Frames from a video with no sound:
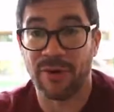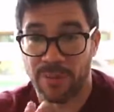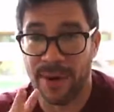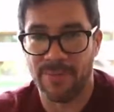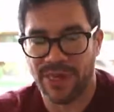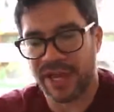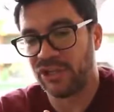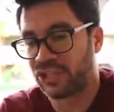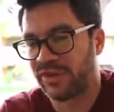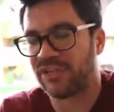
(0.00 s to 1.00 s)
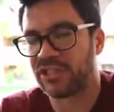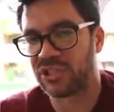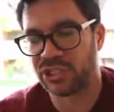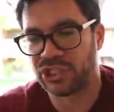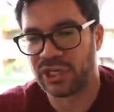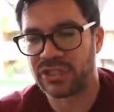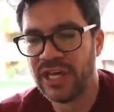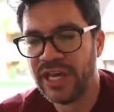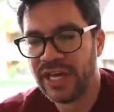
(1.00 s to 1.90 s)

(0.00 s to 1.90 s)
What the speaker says: I remember that. He used to have insulin shots.